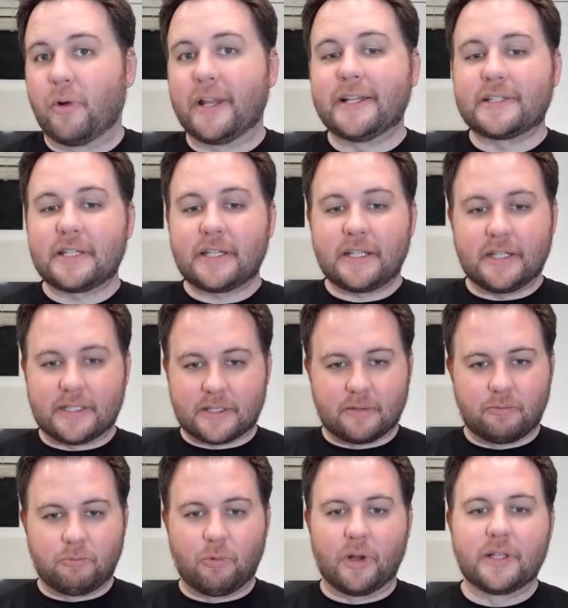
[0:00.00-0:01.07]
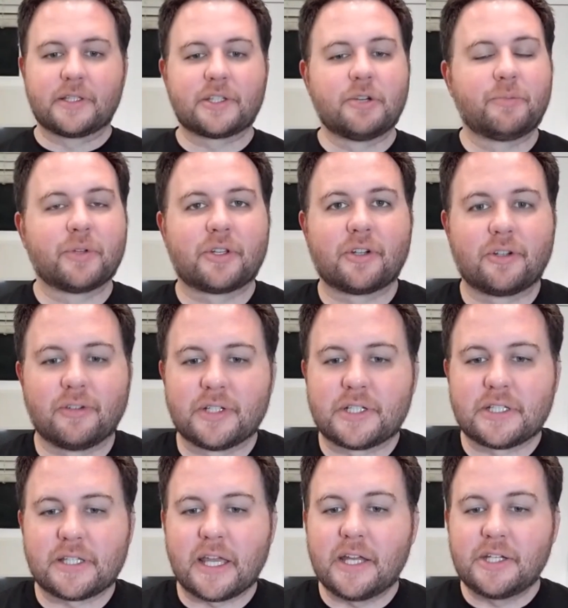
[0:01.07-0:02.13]
What is it? It's one scoop of the
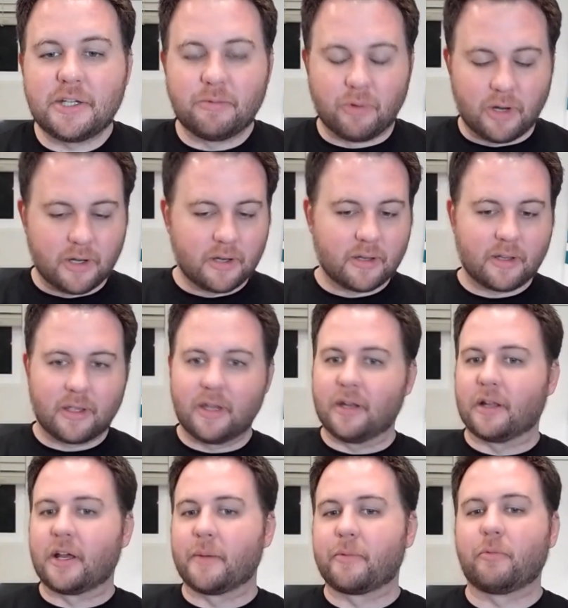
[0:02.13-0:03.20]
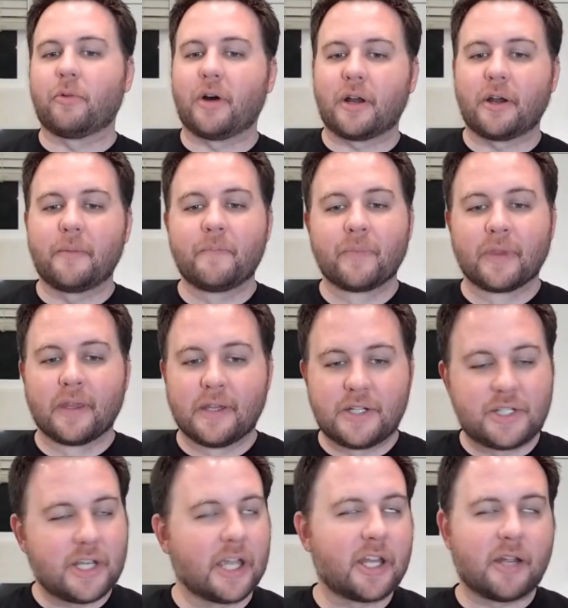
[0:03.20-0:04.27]
delicious A G one in a cup of water.
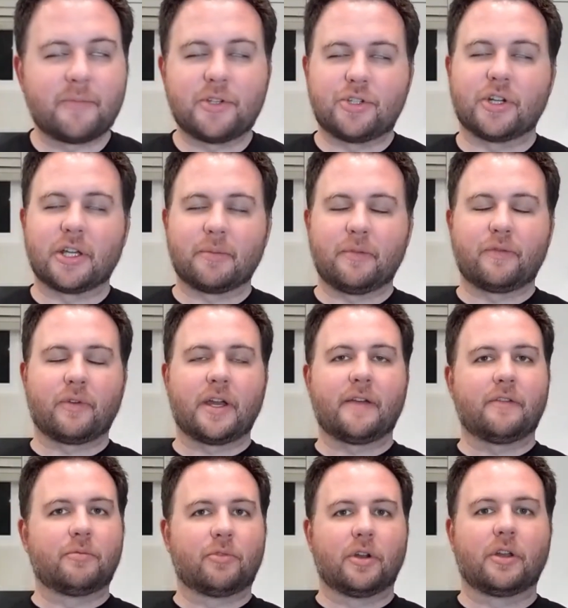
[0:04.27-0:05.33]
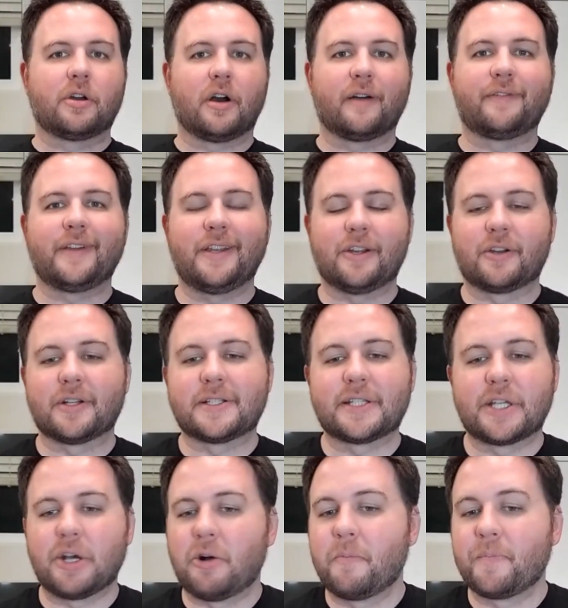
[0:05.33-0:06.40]
Shake it up. You drink it before you have your morning coffee, and you're good
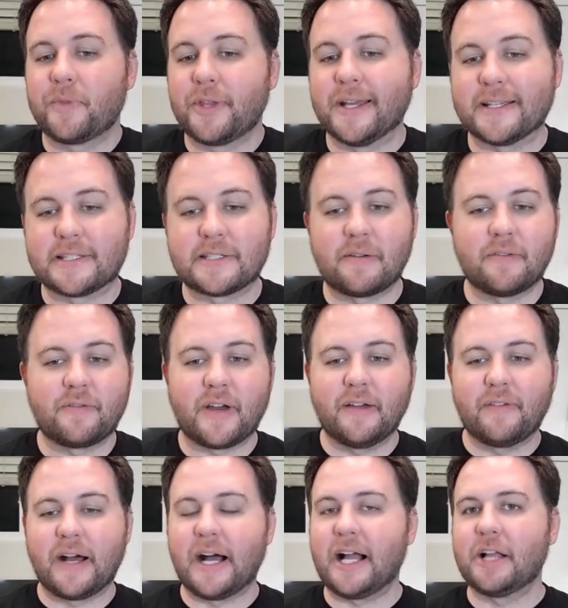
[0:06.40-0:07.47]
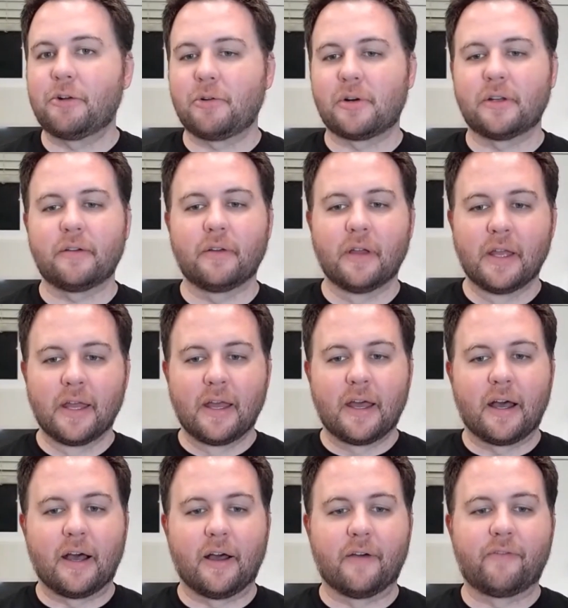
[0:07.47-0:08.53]
to go. You get seventy-five high-quality
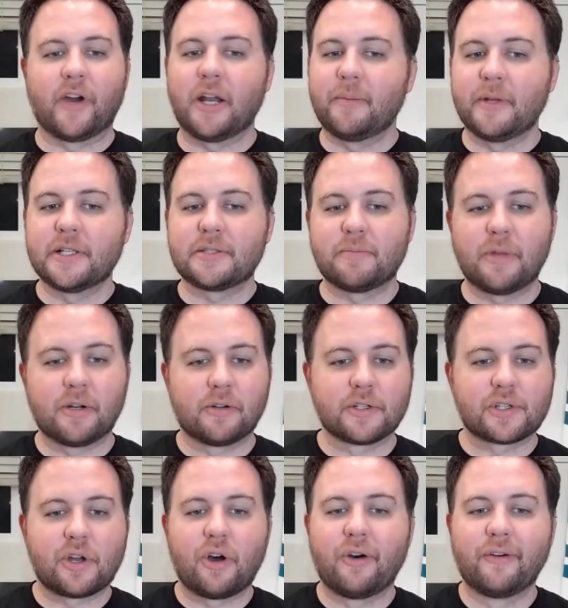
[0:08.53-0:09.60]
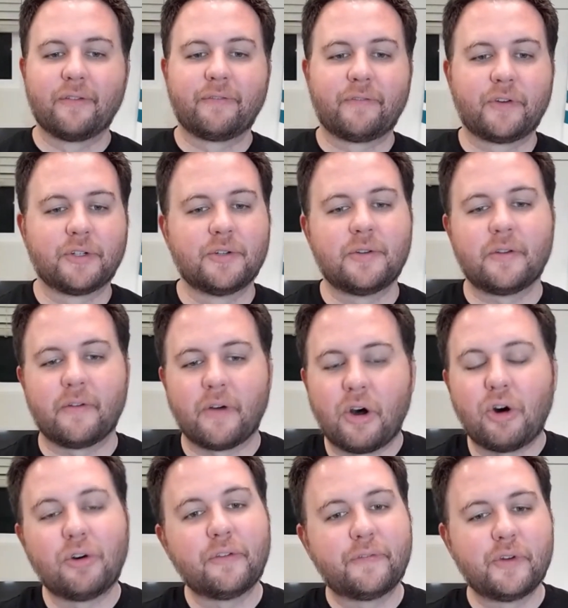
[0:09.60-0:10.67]
uh, vitamins, minerals, whole food,
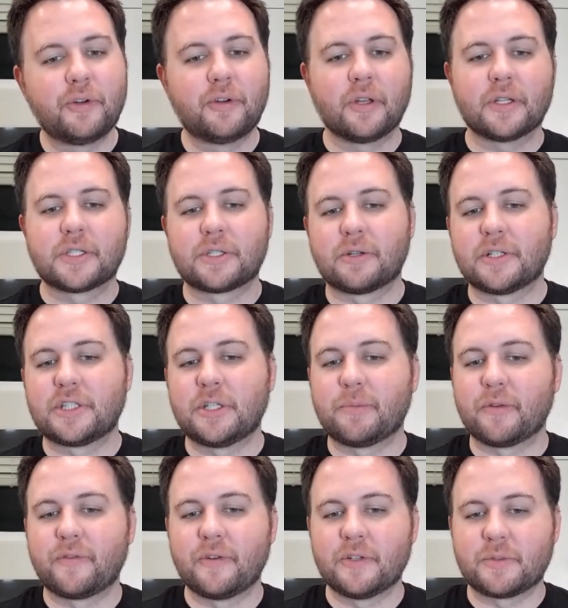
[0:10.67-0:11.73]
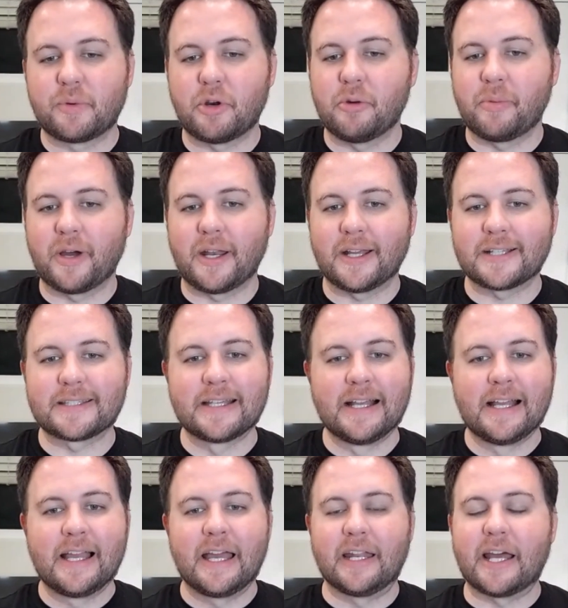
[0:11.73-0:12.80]
whole food source superfoods, probiotics,
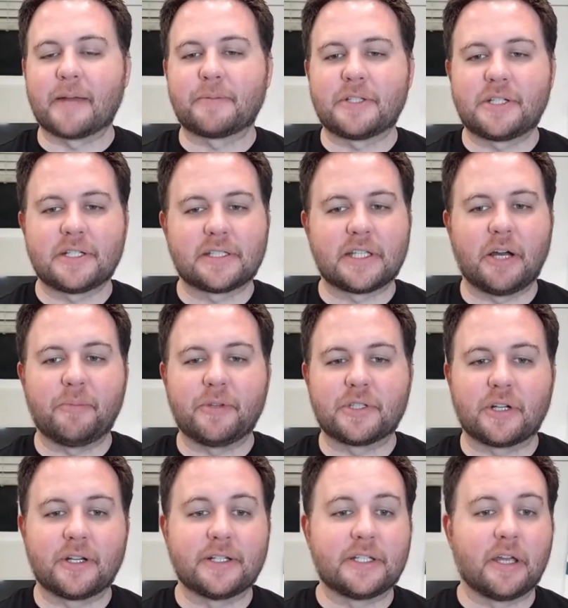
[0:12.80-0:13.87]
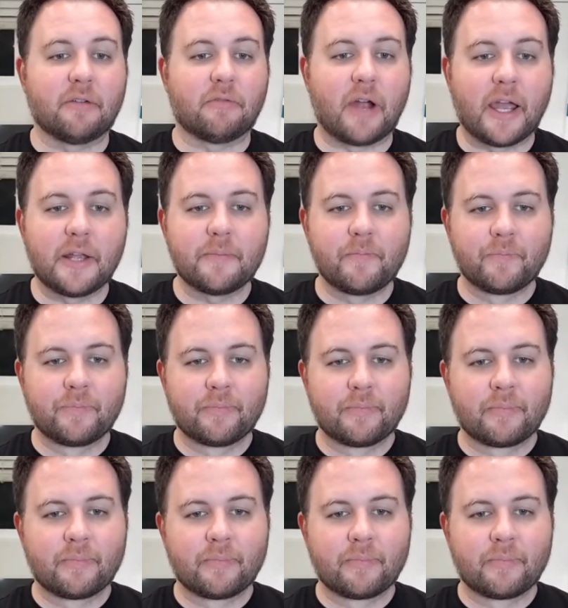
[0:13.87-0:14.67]
and adaptogens to help you start your day right.